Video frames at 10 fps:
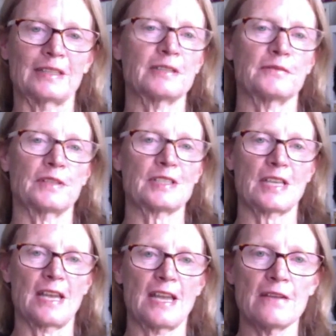It affects
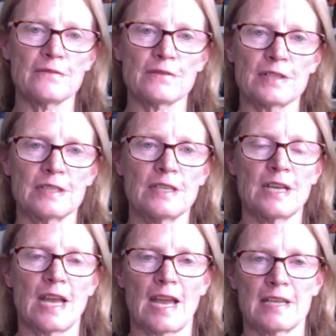every
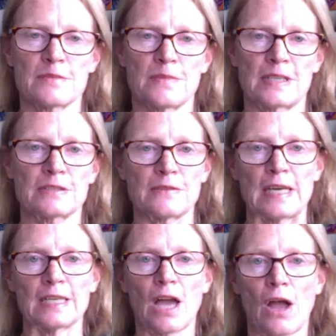aspect of
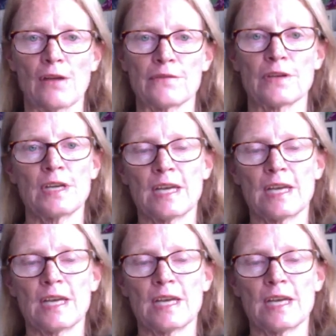our life.